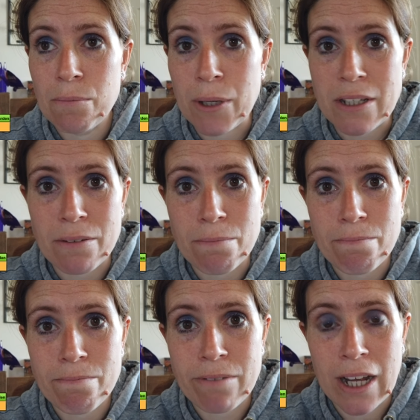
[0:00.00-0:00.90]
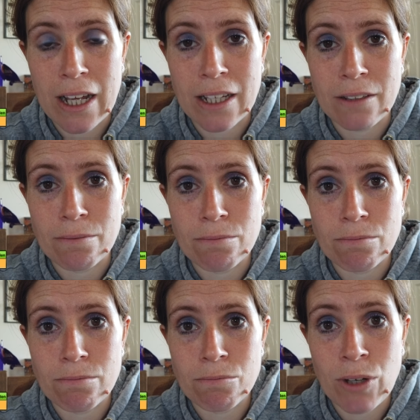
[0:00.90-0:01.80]
butterfly,
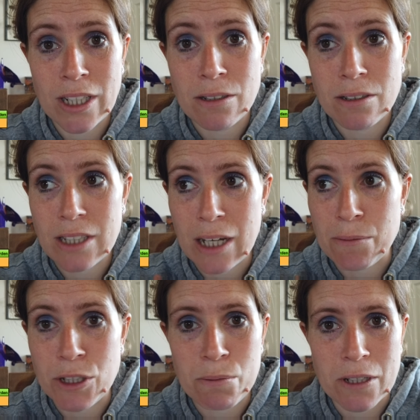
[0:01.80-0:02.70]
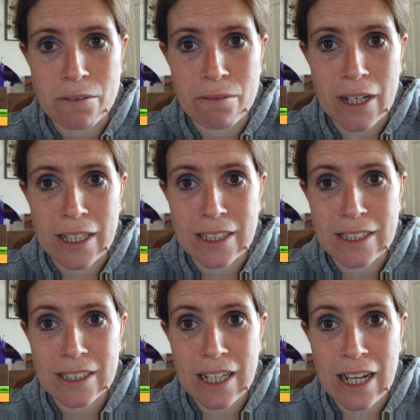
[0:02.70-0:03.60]
white cabbage
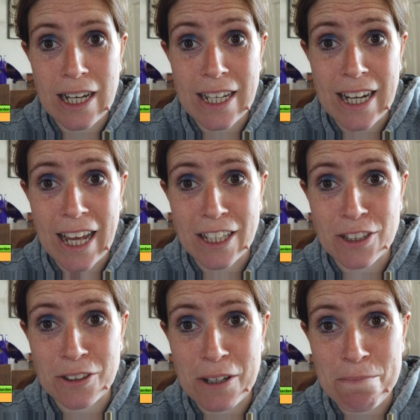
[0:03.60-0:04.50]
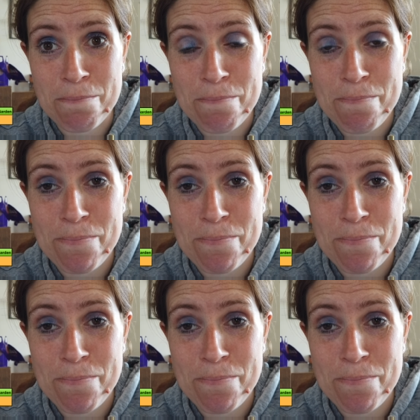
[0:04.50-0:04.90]
butterflies uh, laying eggs on them.